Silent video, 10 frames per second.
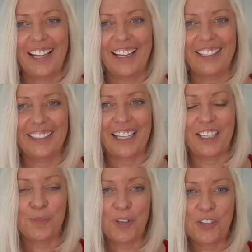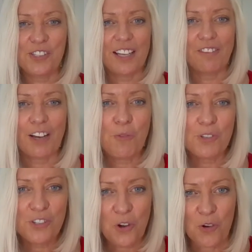And it's because I
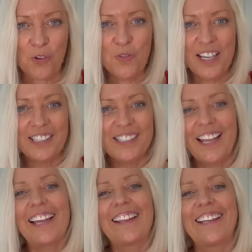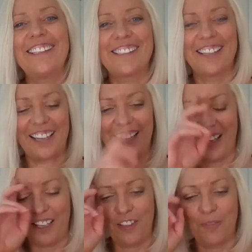wasn't always like this.
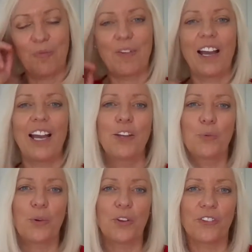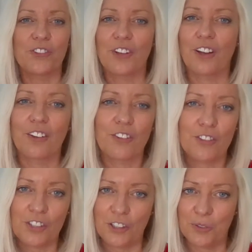I was
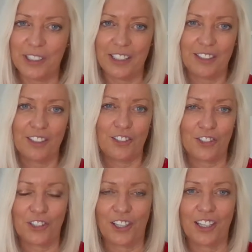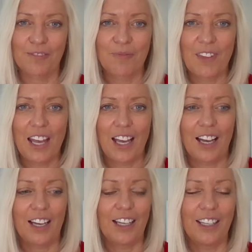so addicted to sugar.
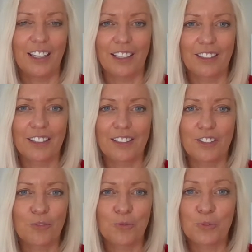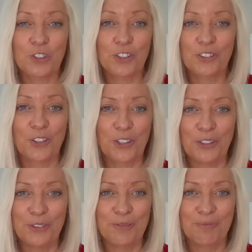I couldn't
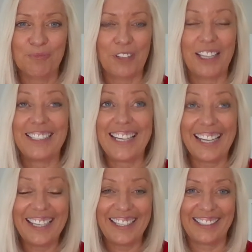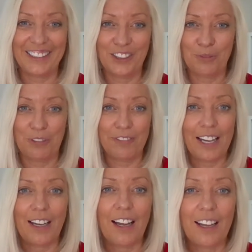go a day
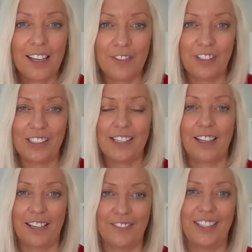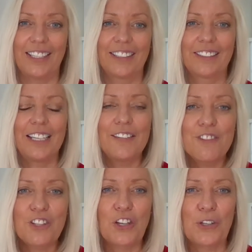without having to have it,
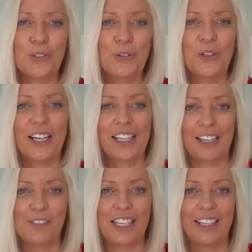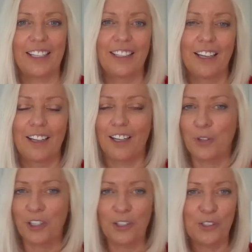even though I kept saying I
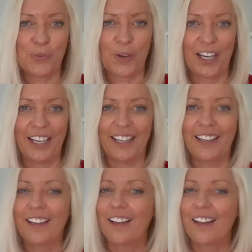want to lose weight,